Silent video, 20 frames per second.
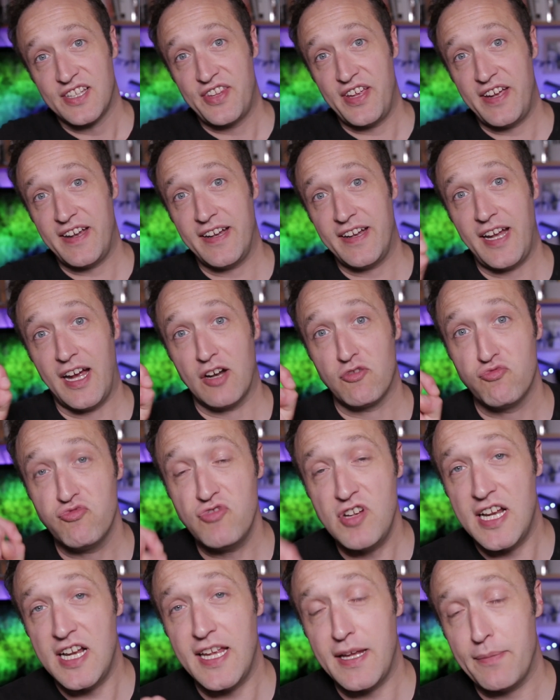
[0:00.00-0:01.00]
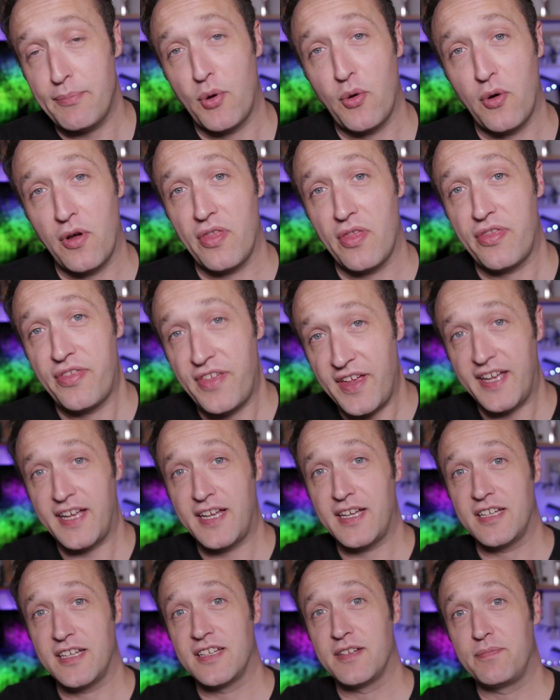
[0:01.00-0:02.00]
They're a really important
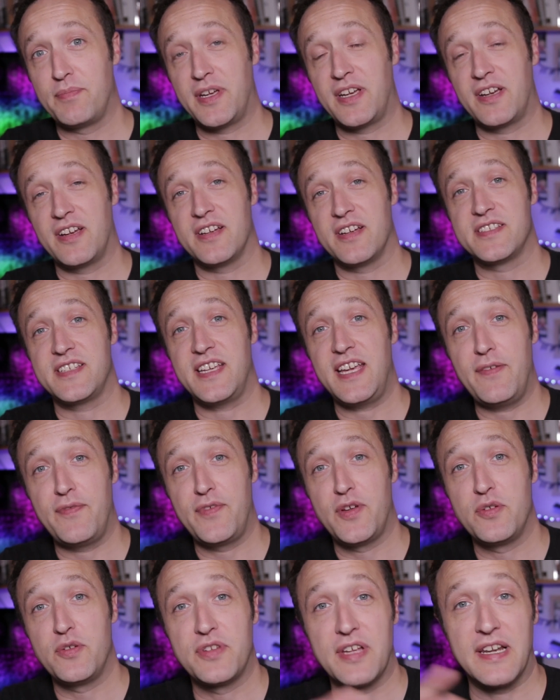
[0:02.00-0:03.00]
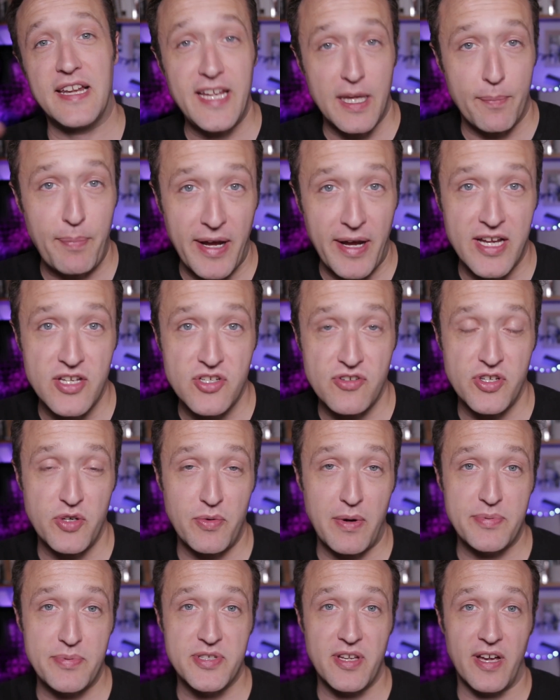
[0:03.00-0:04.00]
thing because if you delete a page on
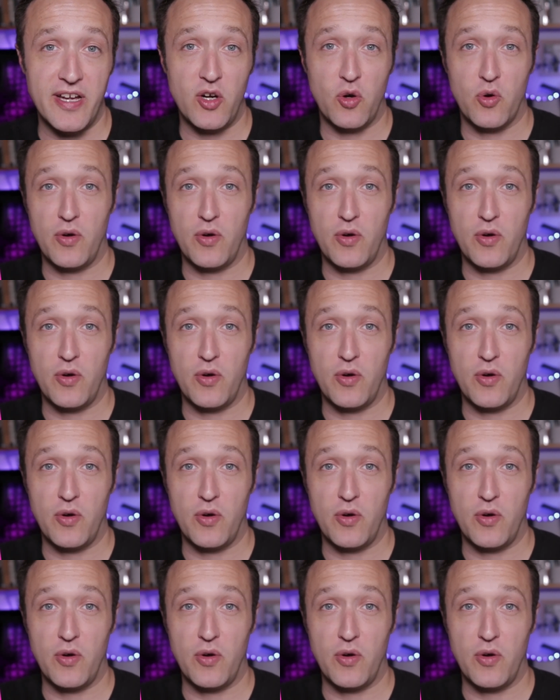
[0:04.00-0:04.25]
your website,